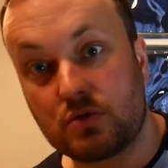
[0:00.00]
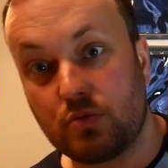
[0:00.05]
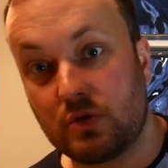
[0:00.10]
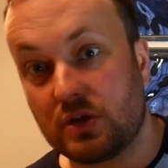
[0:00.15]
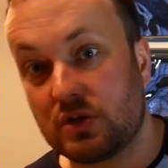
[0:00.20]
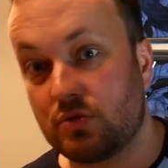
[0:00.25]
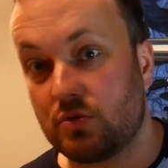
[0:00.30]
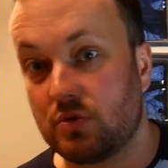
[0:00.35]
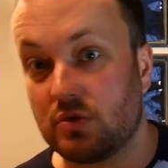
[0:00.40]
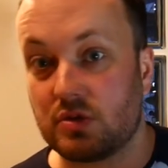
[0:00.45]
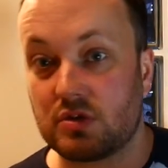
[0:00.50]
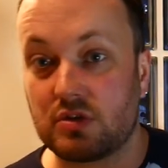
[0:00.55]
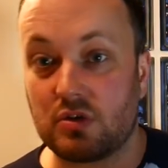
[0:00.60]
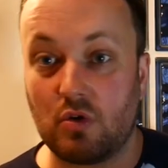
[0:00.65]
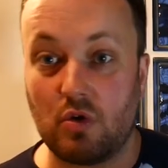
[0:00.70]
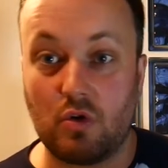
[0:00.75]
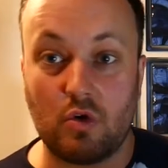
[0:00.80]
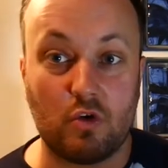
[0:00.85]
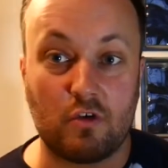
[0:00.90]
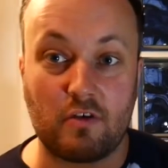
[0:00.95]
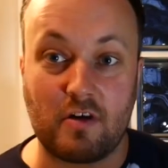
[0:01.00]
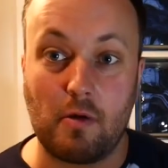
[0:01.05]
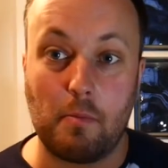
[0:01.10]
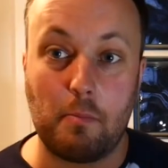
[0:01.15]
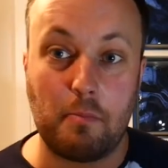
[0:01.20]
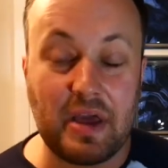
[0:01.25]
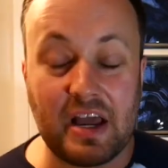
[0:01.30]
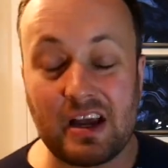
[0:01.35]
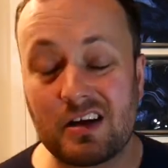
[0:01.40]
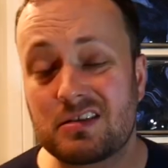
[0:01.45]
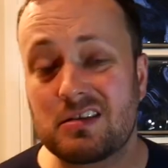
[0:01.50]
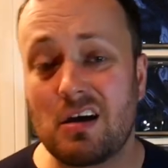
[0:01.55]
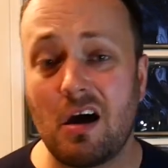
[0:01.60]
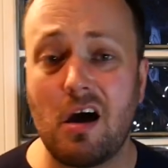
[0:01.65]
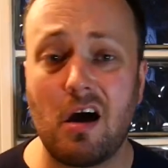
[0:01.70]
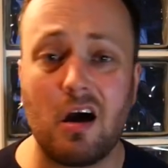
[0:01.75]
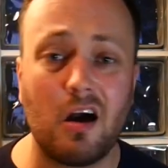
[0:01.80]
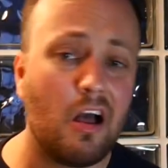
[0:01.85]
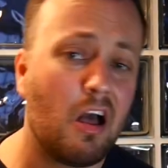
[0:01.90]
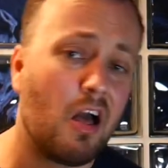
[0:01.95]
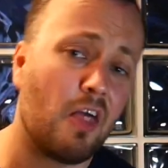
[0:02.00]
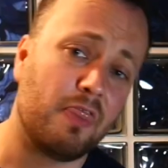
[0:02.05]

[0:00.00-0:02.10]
which was all around Pixar,